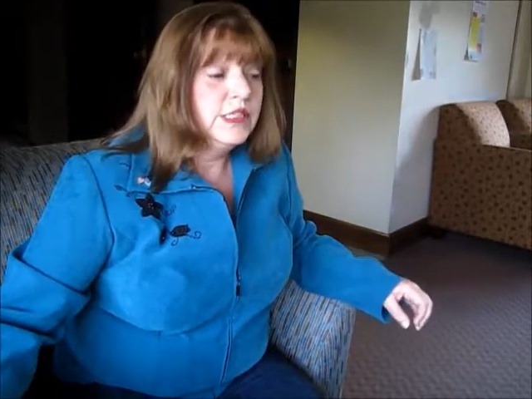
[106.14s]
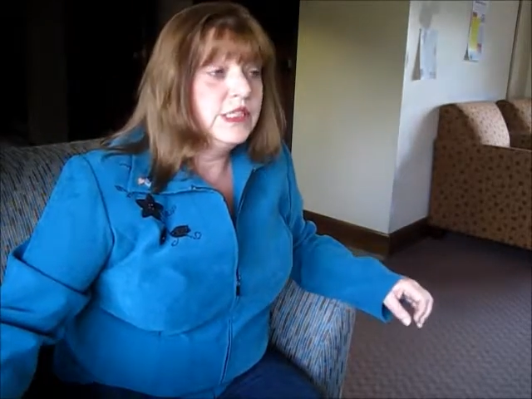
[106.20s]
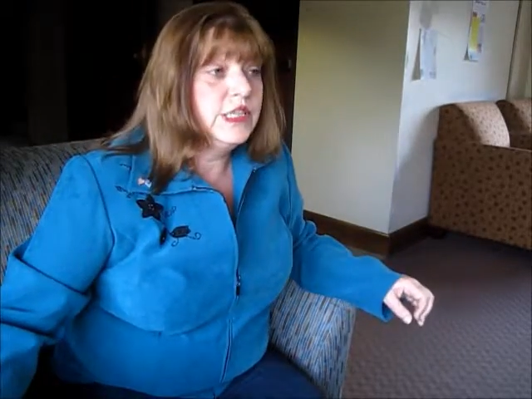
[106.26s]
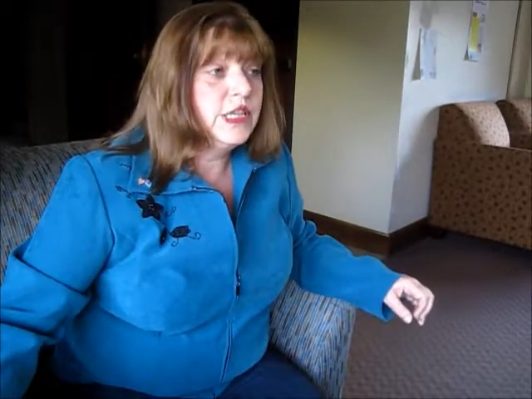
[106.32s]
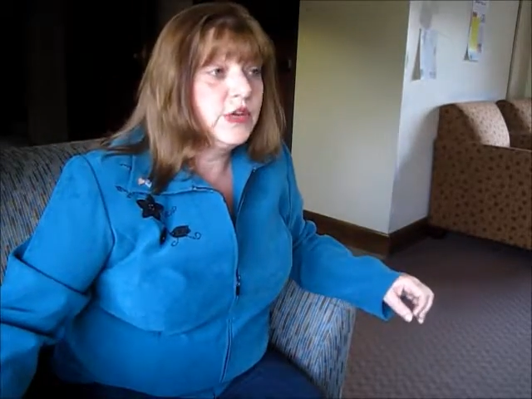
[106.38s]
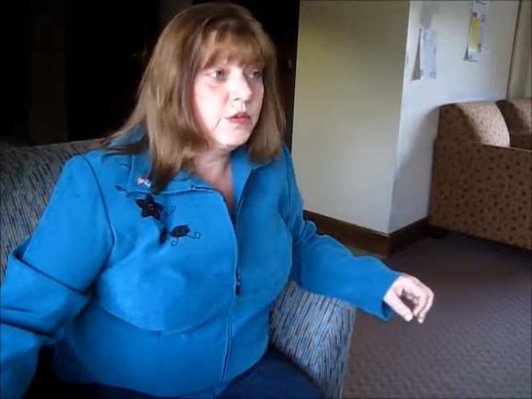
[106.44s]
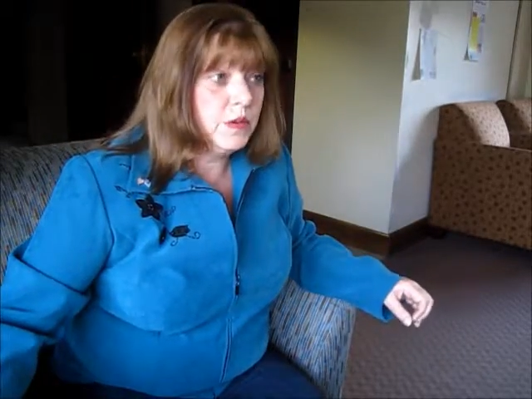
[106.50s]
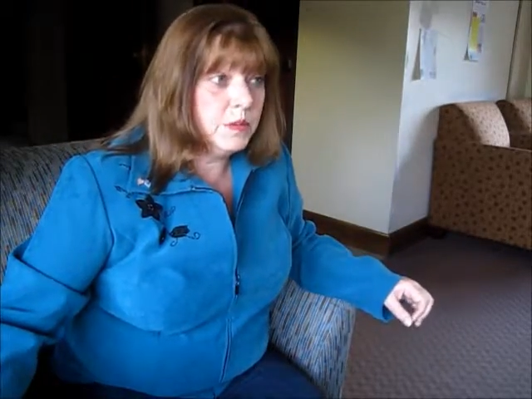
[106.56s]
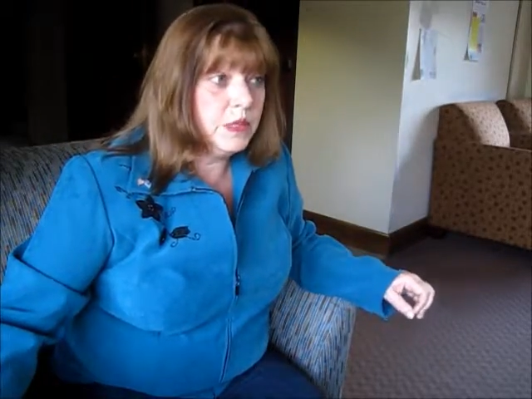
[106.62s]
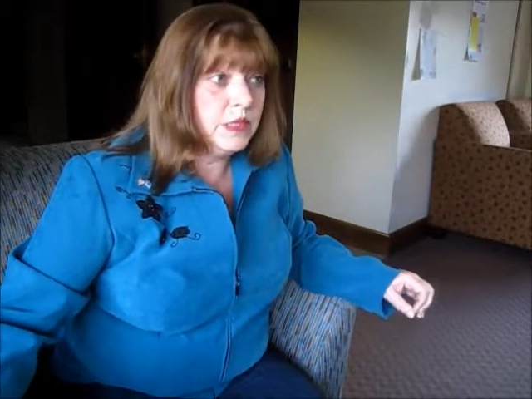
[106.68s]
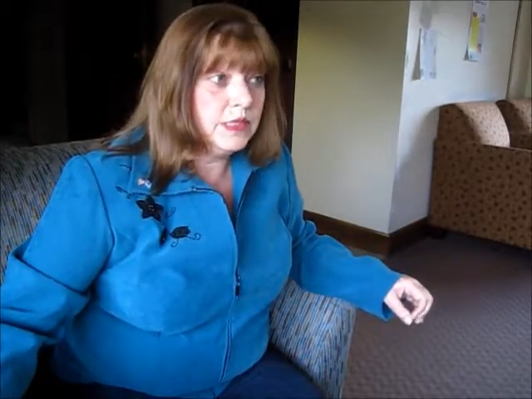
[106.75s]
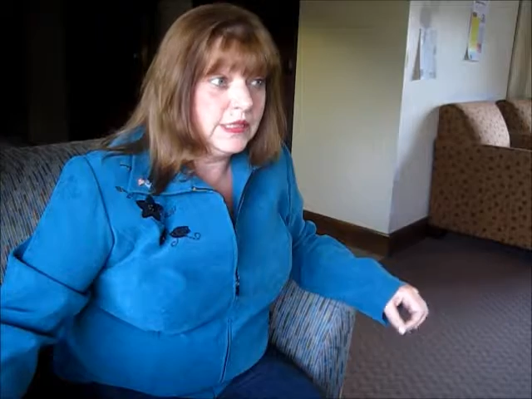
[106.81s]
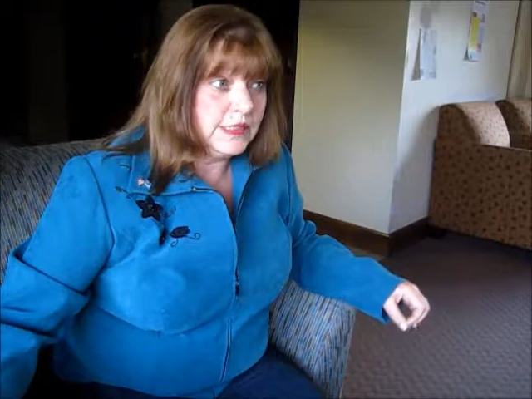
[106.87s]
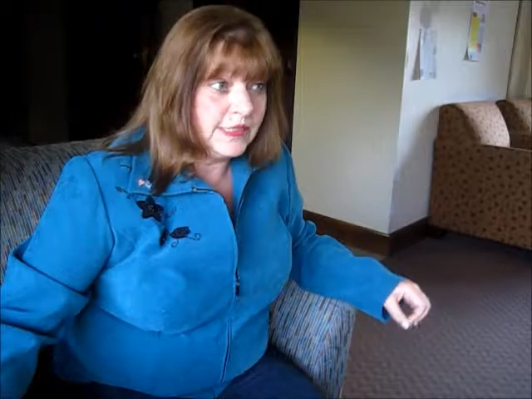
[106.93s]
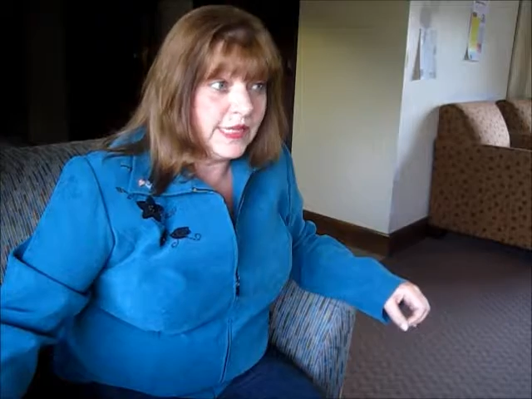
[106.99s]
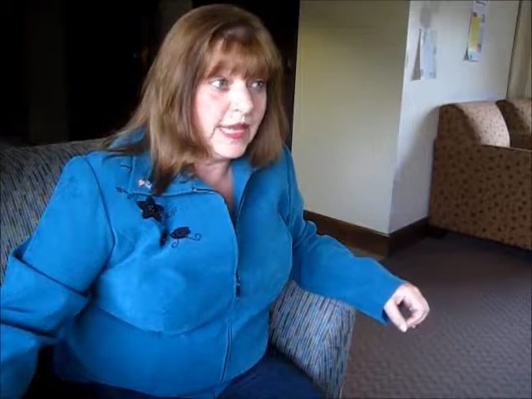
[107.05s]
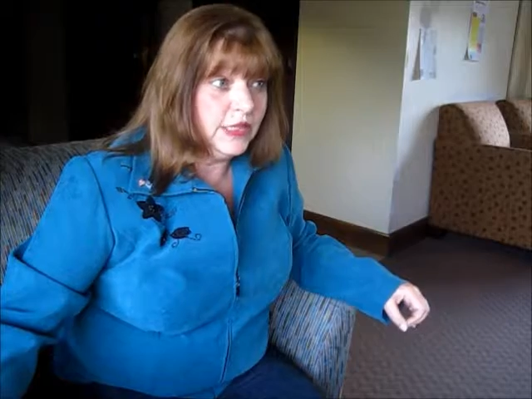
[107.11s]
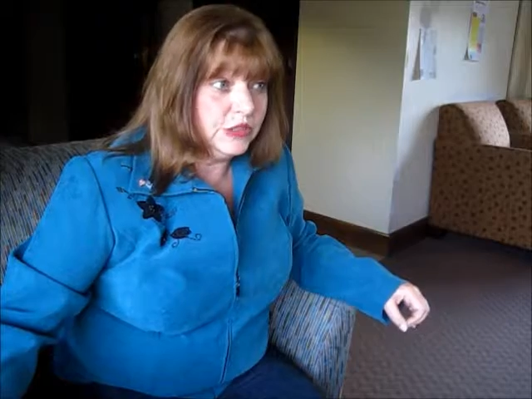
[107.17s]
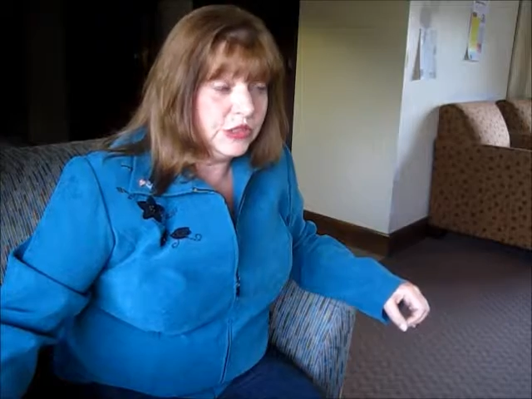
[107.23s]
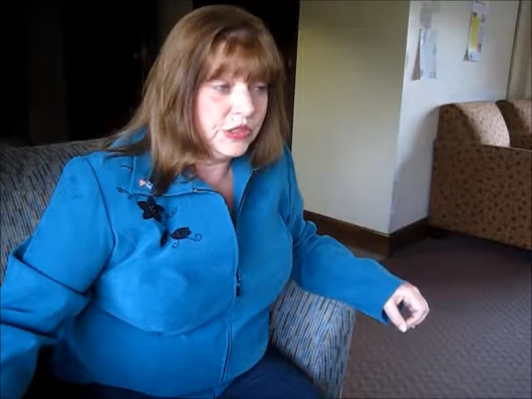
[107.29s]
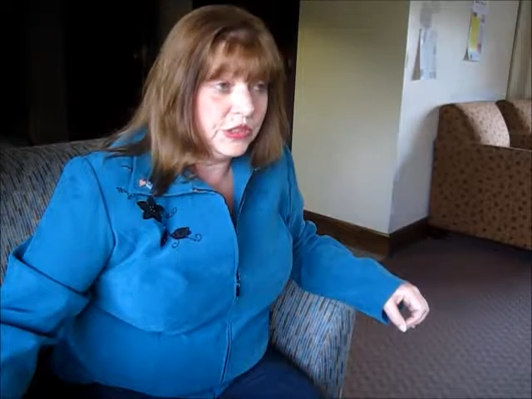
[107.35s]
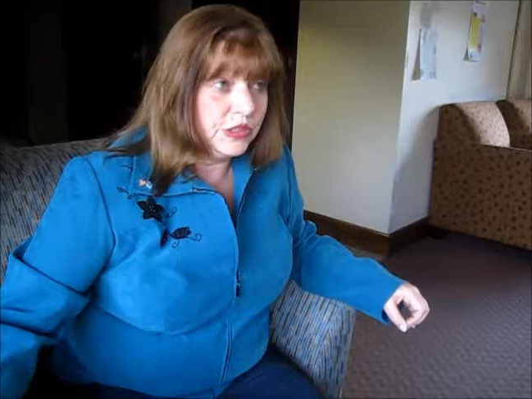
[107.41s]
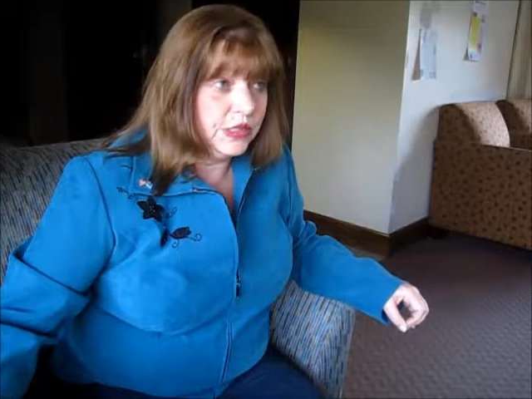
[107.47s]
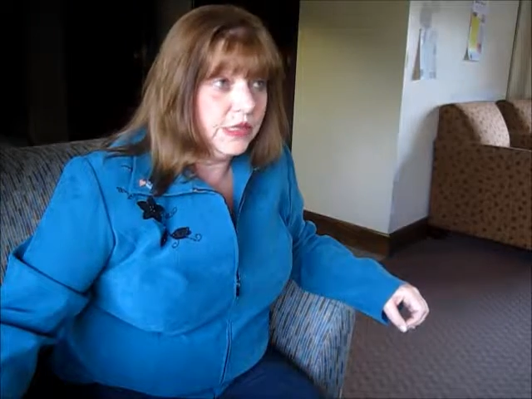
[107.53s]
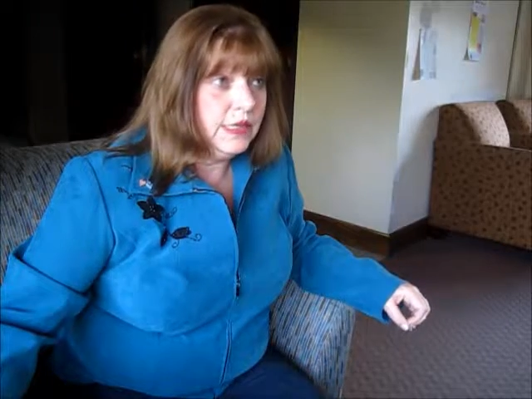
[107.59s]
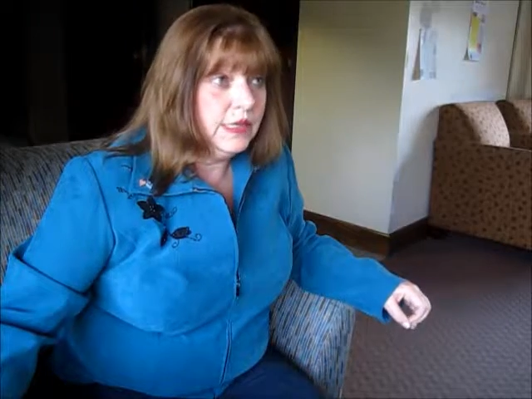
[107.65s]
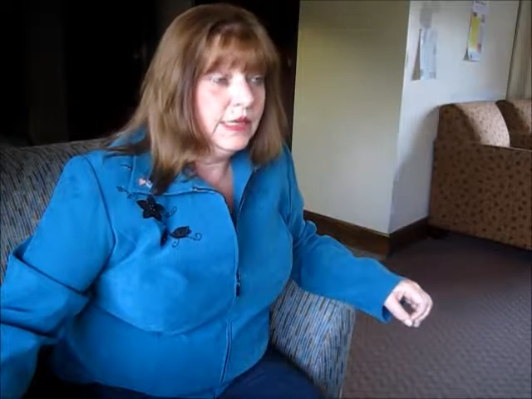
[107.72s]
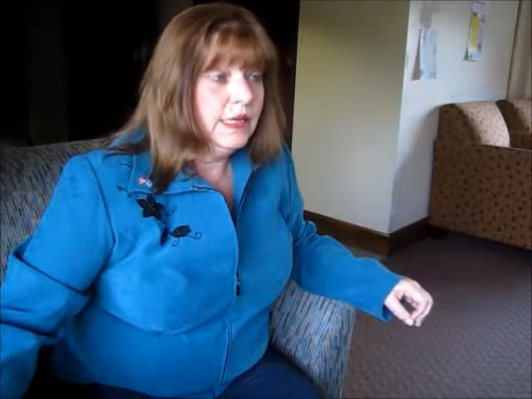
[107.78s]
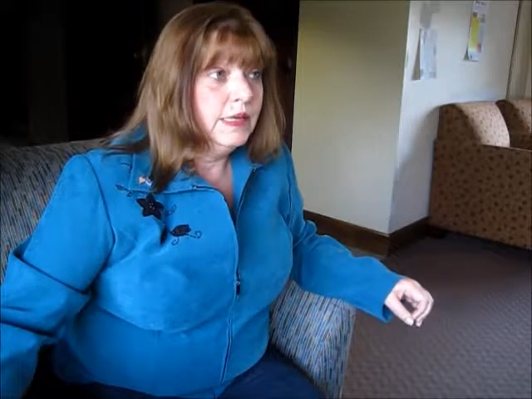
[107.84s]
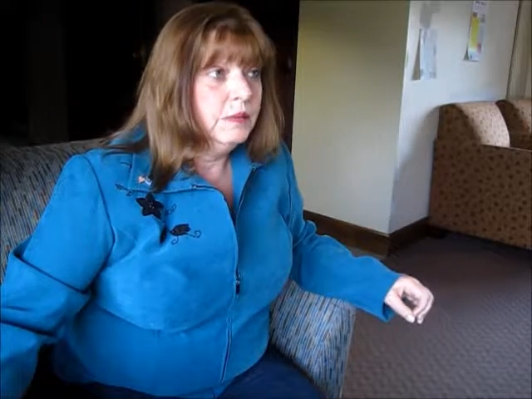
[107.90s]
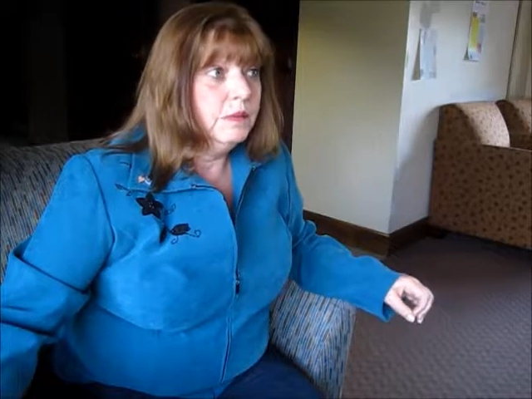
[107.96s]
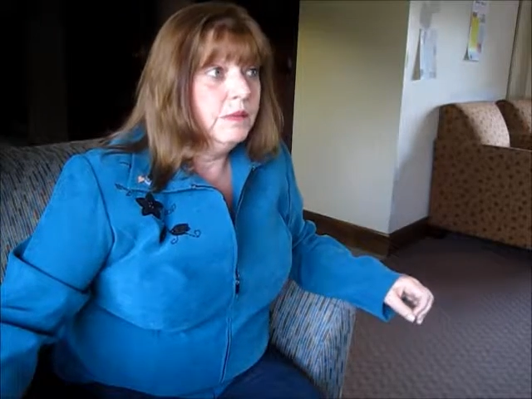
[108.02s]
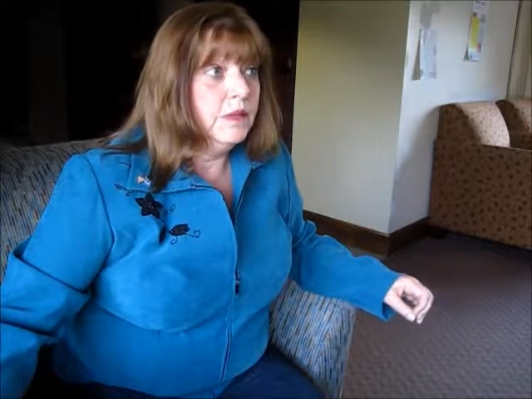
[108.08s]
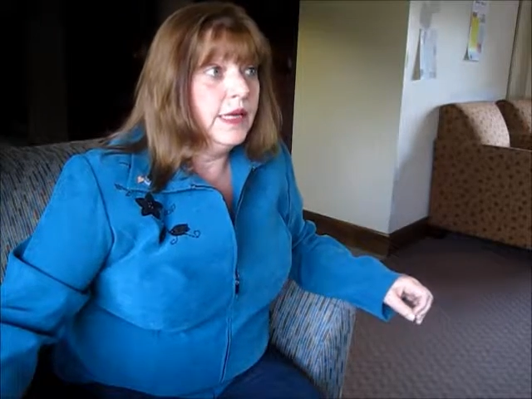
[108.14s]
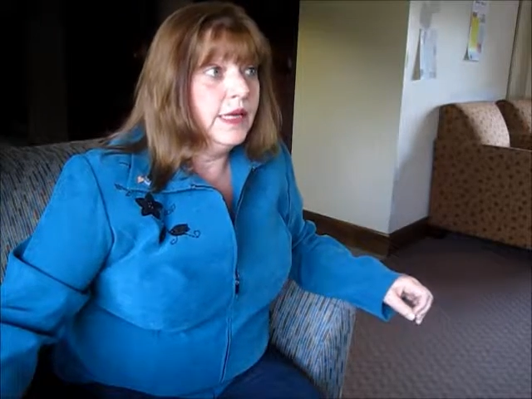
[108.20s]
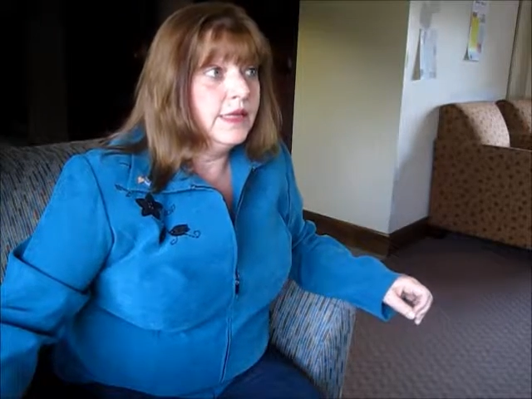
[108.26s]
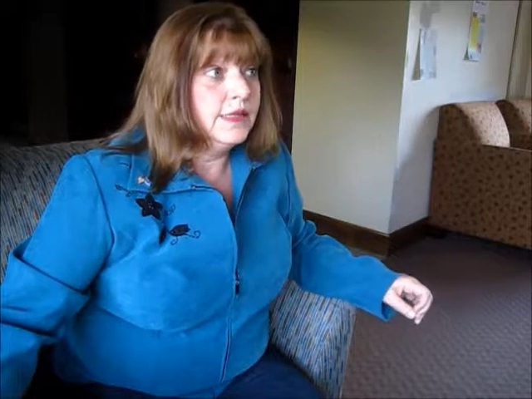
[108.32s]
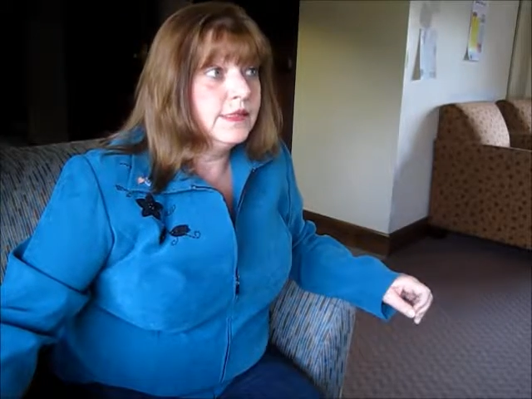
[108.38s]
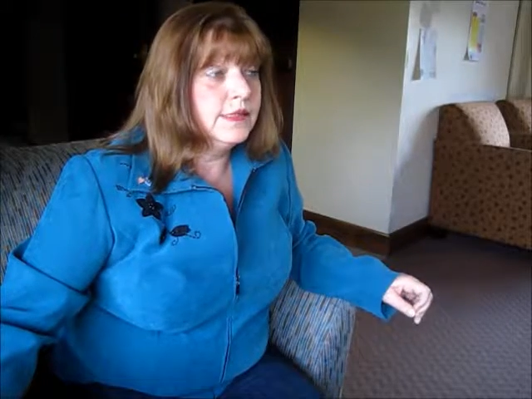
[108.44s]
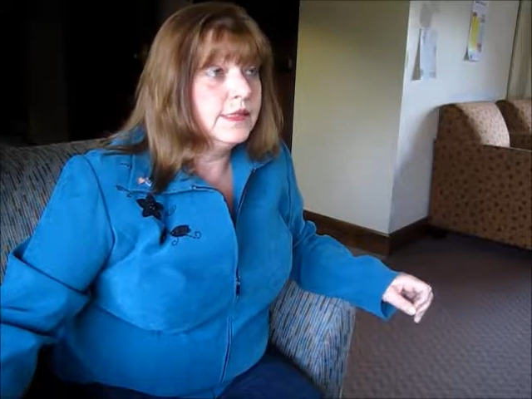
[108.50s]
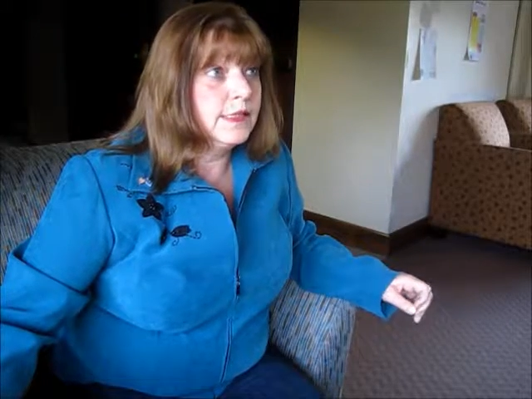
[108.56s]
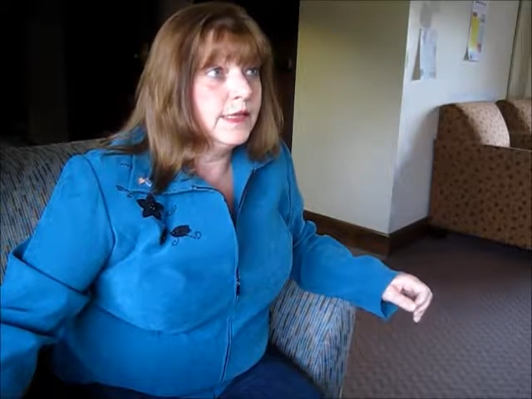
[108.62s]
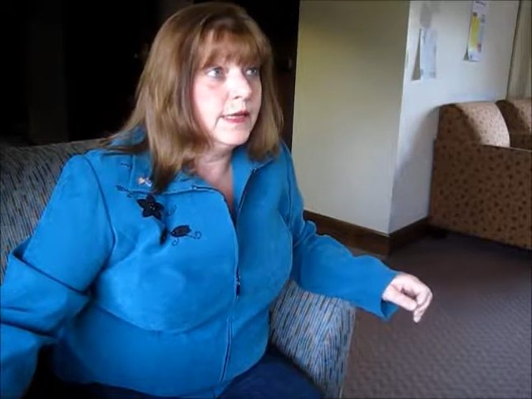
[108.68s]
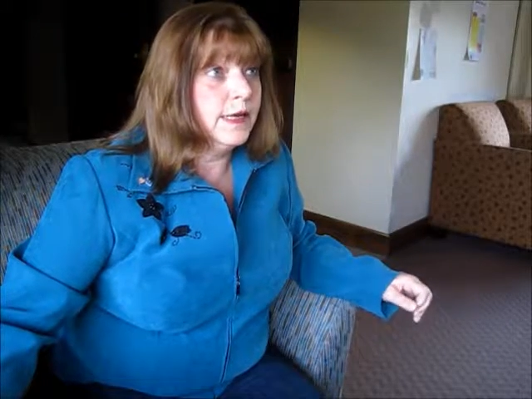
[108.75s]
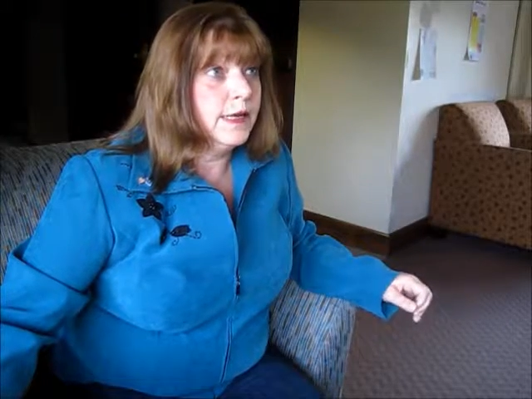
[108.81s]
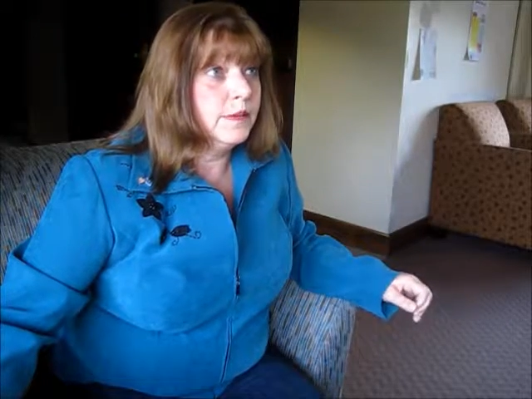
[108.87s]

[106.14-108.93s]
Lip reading: Decriminalization is